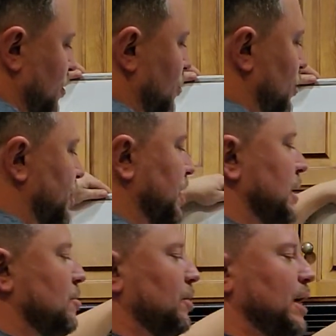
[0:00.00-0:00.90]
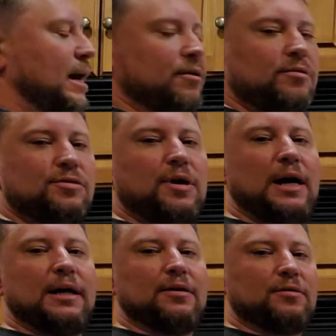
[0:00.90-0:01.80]
with an equilateral
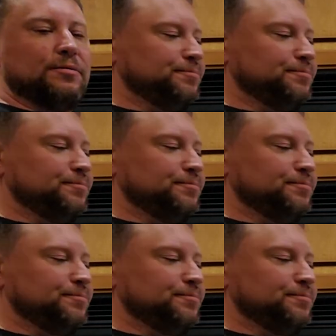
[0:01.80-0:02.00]
triangle.